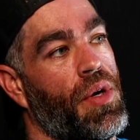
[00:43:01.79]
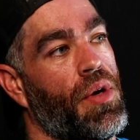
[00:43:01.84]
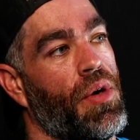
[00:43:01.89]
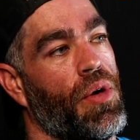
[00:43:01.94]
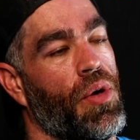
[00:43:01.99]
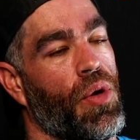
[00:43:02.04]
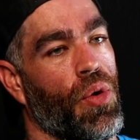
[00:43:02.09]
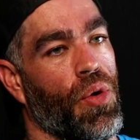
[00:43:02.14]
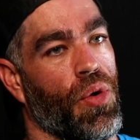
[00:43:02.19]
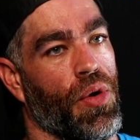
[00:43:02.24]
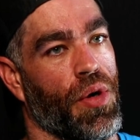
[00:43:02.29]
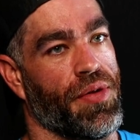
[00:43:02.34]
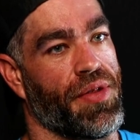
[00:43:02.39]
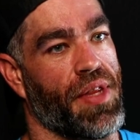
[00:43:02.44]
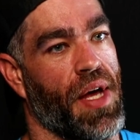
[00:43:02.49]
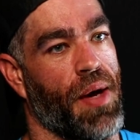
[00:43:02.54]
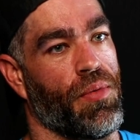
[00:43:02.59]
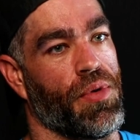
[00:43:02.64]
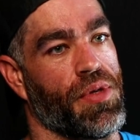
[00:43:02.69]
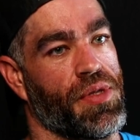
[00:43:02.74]
or
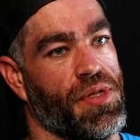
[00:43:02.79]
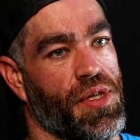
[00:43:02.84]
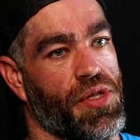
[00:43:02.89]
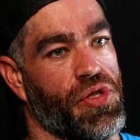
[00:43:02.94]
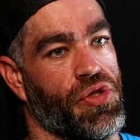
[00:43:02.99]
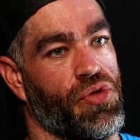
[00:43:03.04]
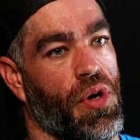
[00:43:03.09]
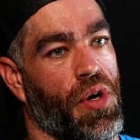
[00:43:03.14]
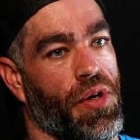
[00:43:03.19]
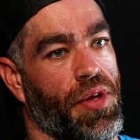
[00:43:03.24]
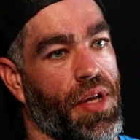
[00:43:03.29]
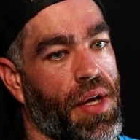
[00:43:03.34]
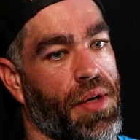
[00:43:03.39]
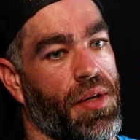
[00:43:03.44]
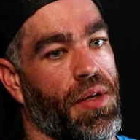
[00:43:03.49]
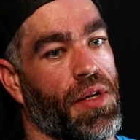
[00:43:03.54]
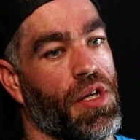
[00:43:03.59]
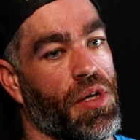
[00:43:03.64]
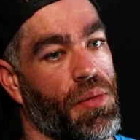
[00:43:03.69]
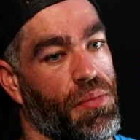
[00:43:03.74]
that was the straw that
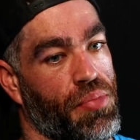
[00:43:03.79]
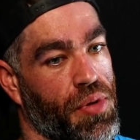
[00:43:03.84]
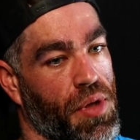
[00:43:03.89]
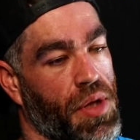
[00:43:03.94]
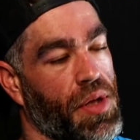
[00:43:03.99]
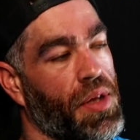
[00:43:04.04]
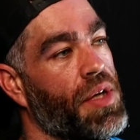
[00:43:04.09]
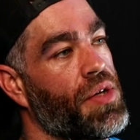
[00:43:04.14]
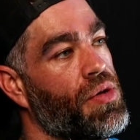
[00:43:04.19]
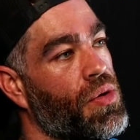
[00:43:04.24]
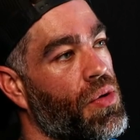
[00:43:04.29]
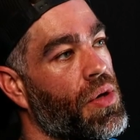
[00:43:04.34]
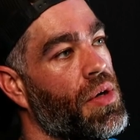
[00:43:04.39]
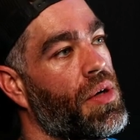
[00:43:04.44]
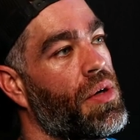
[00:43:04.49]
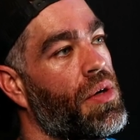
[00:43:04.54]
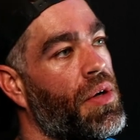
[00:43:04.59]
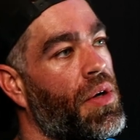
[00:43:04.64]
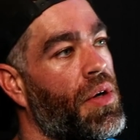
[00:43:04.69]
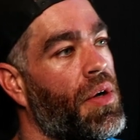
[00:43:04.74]
completely tore.
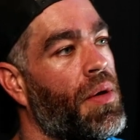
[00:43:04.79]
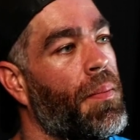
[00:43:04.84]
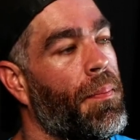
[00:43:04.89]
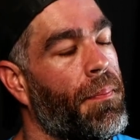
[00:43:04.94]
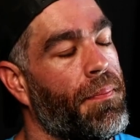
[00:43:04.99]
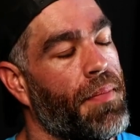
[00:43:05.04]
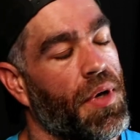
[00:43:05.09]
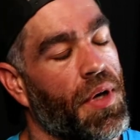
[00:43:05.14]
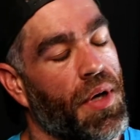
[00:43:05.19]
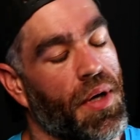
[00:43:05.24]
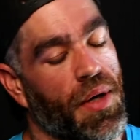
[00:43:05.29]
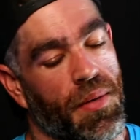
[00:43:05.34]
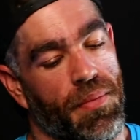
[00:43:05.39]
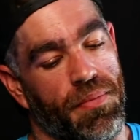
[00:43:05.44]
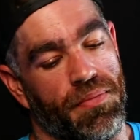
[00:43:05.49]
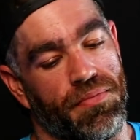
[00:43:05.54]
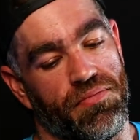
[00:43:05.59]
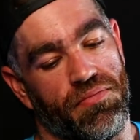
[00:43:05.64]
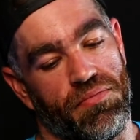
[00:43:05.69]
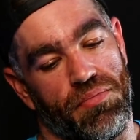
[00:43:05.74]
Sure.
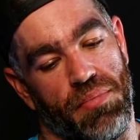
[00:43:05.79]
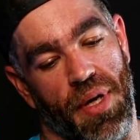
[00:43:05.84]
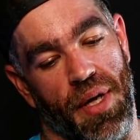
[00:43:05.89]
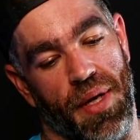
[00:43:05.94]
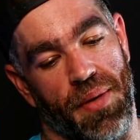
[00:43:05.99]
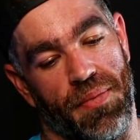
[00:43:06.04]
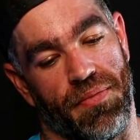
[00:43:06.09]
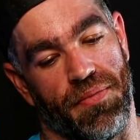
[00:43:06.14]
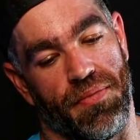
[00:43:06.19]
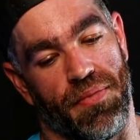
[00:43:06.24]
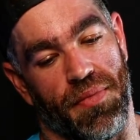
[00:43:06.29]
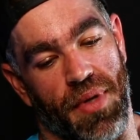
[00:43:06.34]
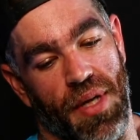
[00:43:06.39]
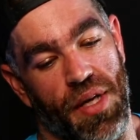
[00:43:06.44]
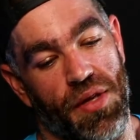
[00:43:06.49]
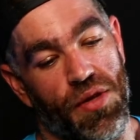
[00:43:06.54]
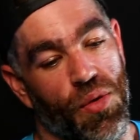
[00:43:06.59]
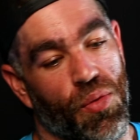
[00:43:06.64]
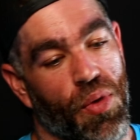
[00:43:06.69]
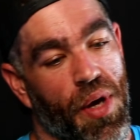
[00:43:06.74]
But
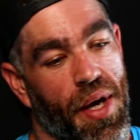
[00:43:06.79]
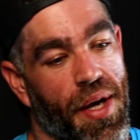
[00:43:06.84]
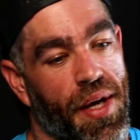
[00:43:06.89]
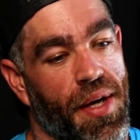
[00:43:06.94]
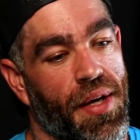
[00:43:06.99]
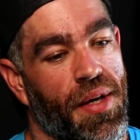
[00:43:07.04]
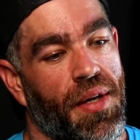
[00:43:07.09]
either way,